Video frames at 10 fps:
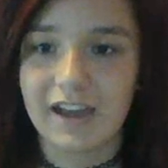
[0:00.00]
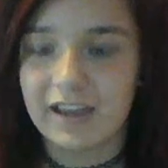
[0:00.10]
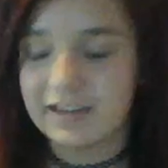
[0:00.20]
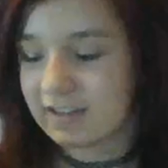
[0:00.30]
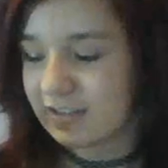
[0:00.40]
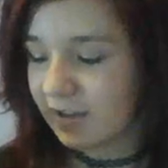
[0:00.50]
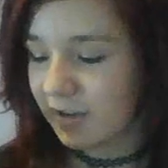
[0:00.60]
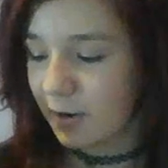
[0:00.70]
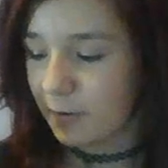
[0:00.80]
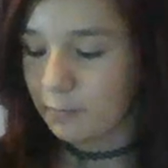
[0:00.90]
And
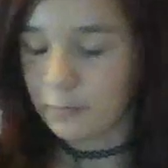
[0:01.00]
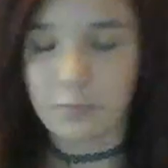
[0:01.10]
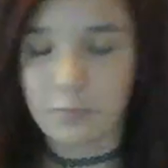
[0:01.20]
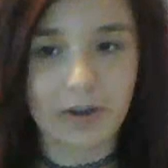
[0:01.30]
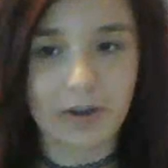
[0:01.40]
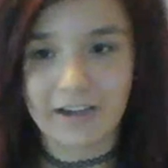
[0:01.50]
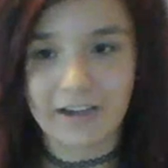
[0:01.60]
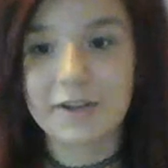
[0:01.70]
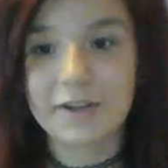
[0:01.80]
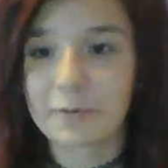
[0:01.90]
what
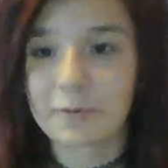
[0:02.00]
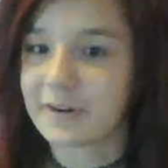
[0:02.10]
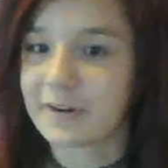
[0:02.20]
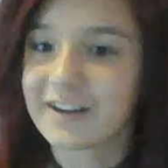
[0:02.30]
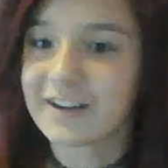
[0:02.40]
I order